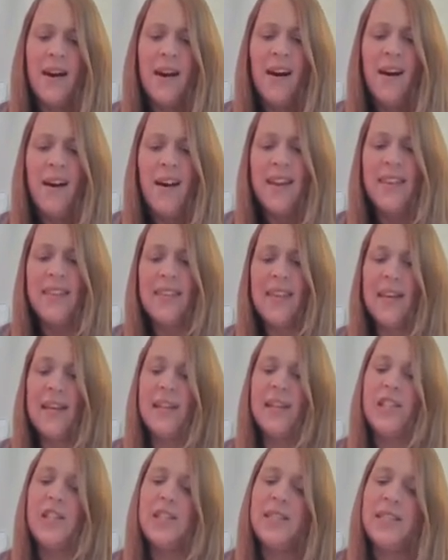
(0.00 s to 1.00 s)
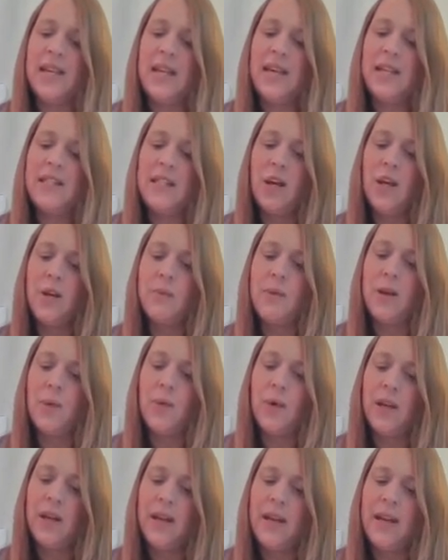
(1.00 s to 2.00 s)
I think, she said, opening
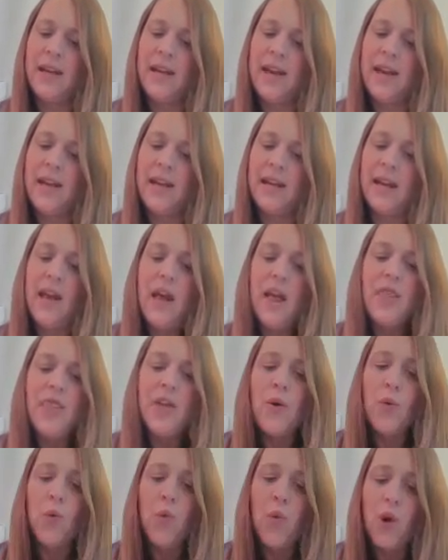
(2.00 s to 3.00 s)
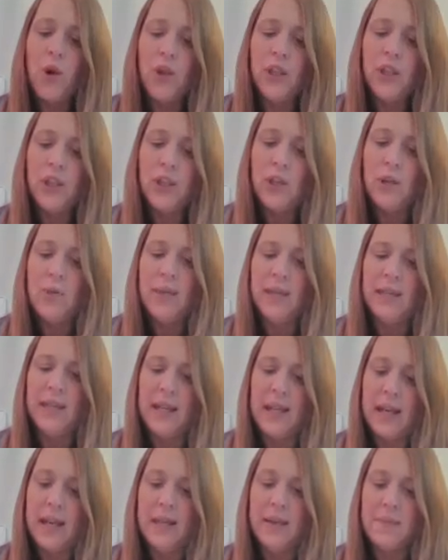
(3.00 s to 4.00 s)
one eye again, that 1 human
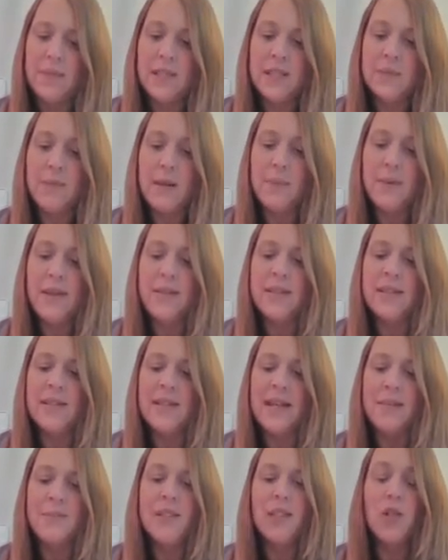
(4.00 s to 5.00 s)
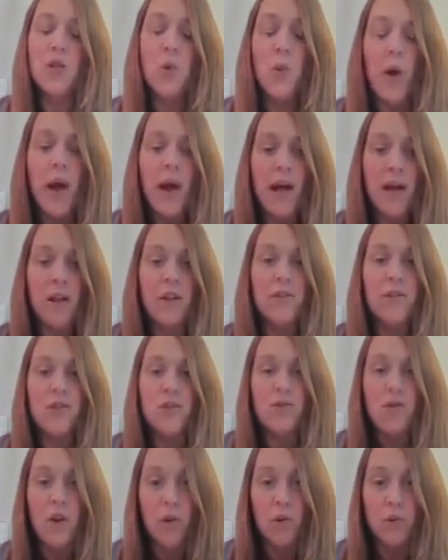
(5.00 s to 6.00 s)
year must be about the same as 12
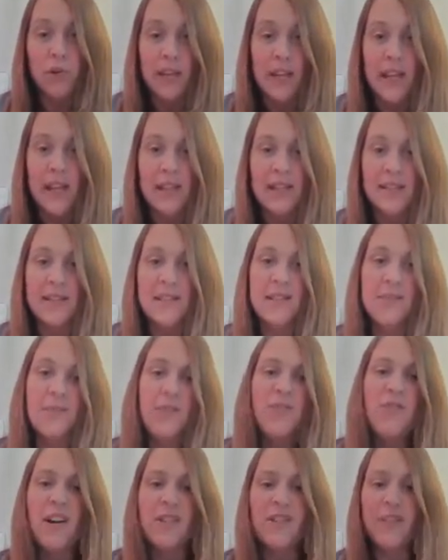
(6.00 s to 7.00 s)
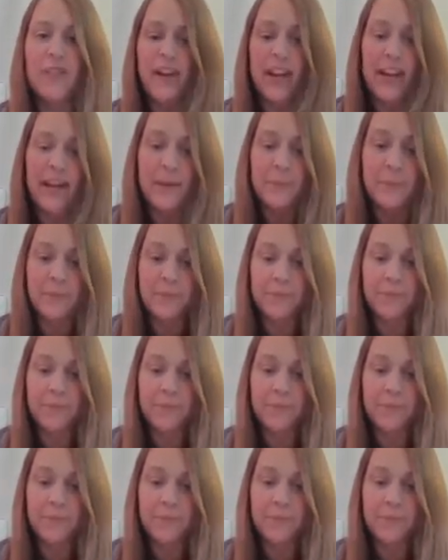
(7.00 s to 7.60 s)
troll years, roughly.